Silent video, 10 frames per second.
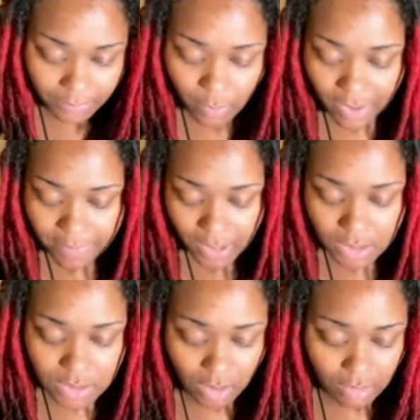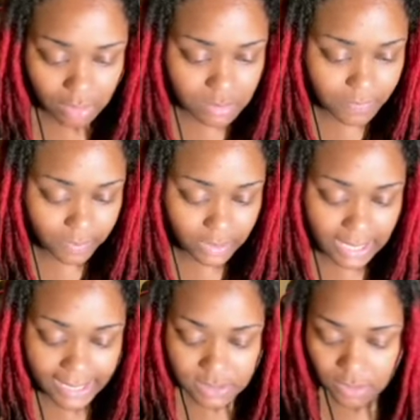You ain't been consulting your
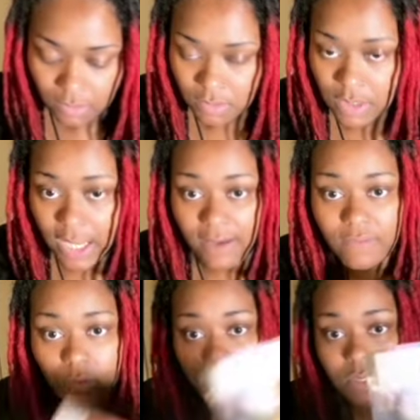spirit guide, so you do not have the